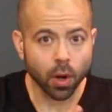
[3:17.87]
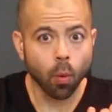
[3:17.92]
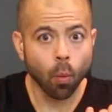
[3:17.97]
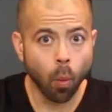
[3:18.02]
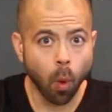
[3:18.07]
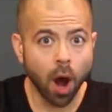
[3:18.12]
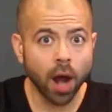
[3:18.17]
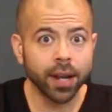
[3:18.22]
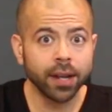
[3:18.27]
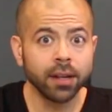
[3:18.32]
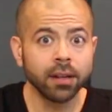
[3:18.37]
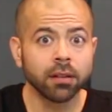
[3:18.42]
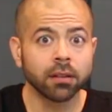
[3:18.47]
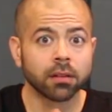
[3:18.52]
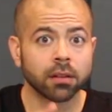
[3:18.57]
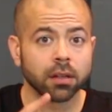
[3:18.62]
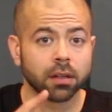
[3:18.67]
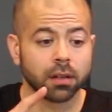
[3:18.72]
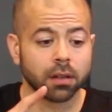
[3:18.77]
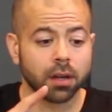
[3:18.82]
1,
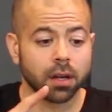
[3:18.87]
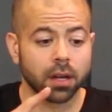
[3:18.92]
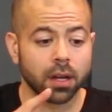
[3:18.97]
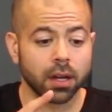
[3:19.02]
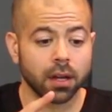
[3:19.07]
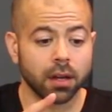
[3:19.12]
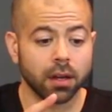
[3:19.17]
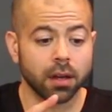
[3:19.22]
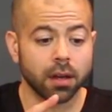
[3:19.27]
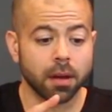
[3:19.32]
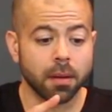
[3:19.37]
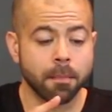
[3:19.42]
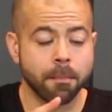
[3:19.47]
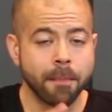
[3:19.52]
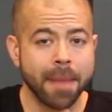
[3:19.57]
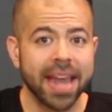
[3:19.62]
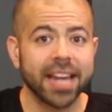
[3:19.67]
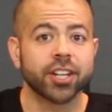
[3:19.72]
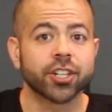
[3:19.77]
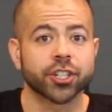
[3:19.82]

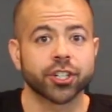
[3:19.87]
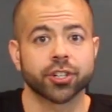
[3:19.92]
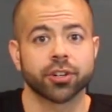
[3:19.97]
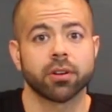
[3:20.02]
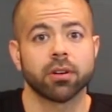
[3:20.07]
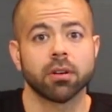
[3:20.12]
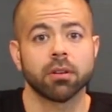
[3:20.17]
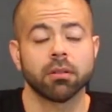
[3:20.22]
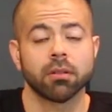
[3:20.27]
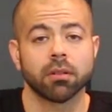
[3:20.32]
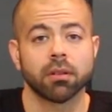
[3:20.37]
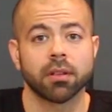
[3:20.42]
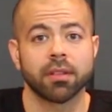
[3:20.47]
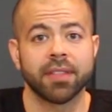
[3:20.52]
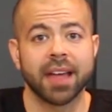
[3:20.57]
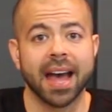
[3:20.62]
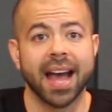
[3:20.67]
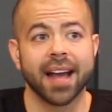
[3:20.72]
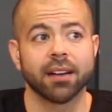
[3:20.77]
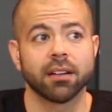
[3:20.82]
make sure
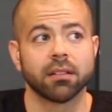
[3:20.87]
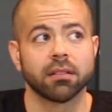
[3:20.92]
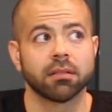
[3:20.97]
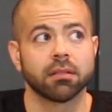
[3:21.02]
that